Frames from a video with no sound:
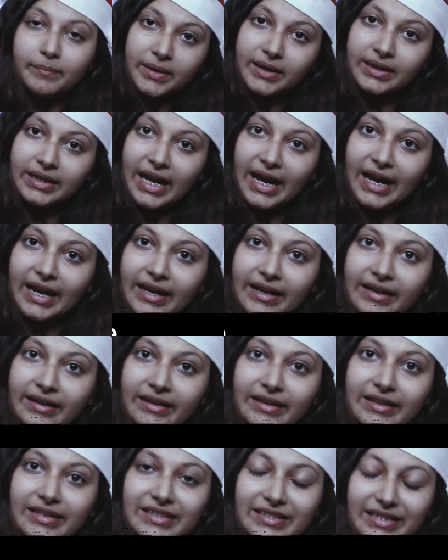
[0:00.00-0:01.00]
9
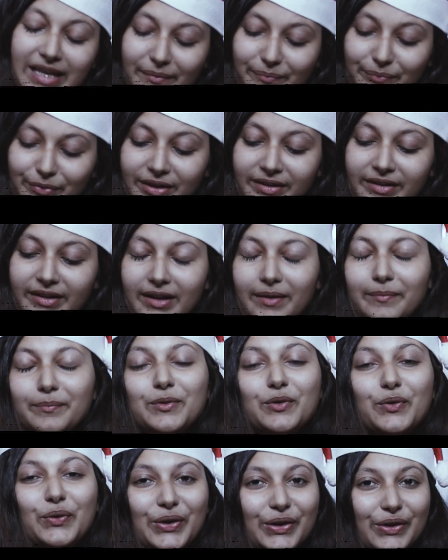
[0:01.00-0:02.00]
is something that I'm
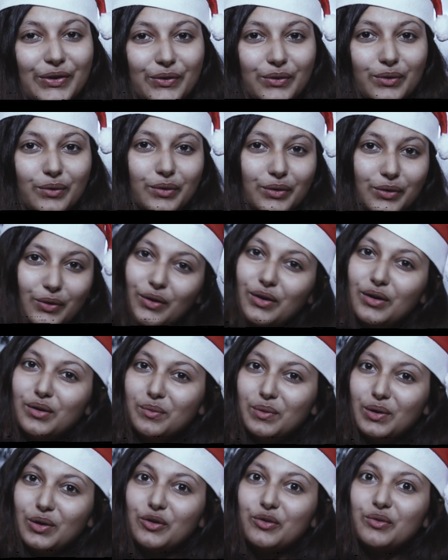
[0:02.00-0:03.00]
going to talk
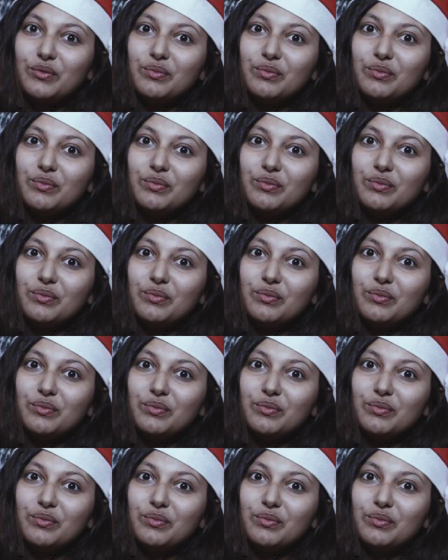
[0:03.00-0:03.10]
about